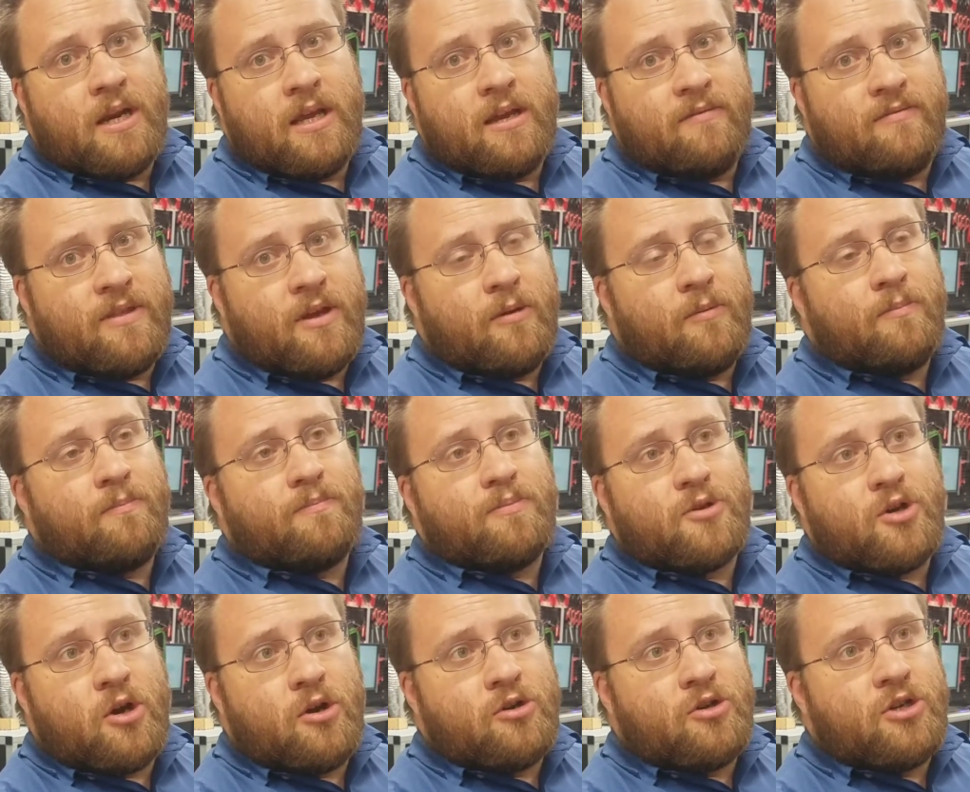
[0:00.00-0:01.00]
If they're
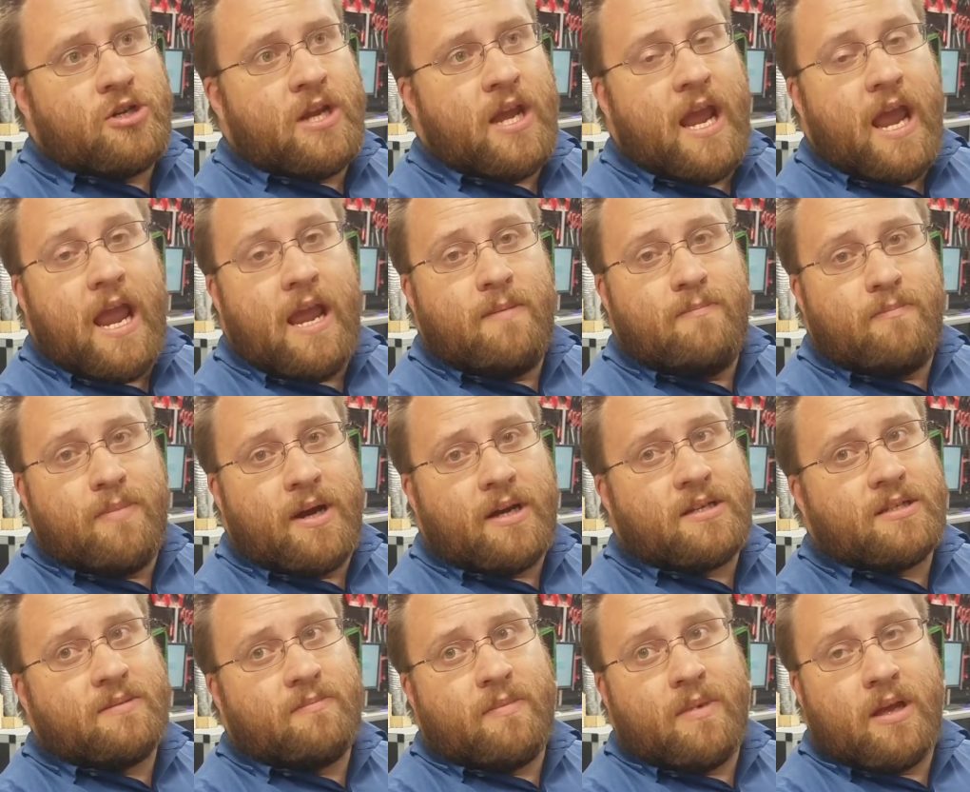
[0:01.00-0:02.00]
charging you $8
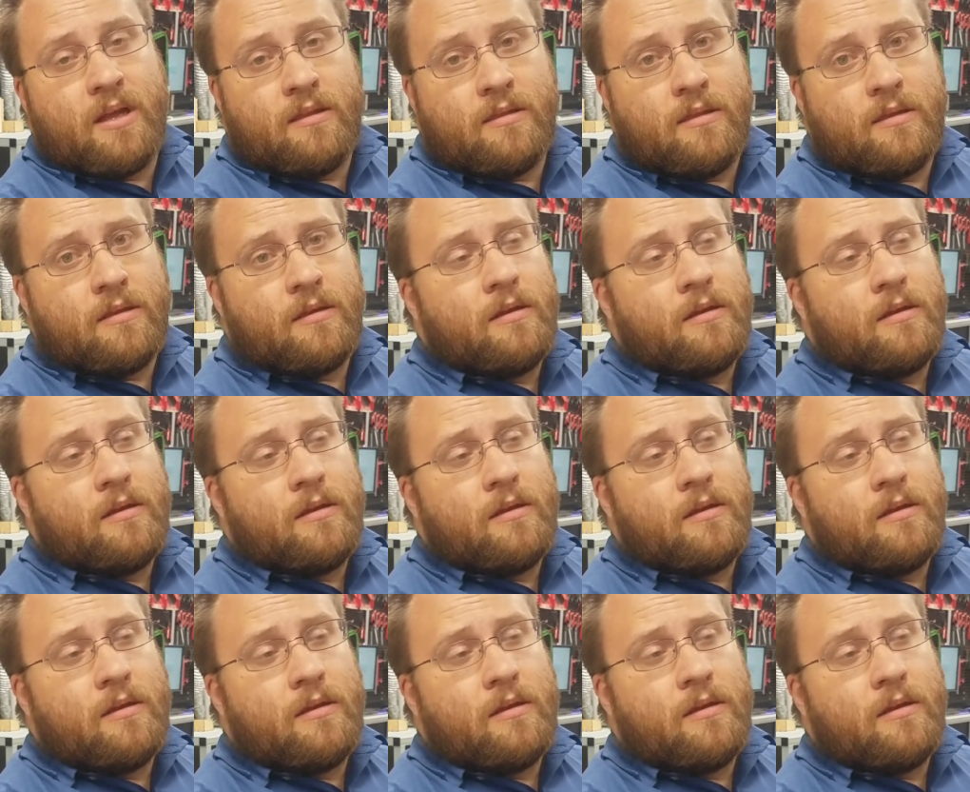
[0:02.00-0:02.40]
a month,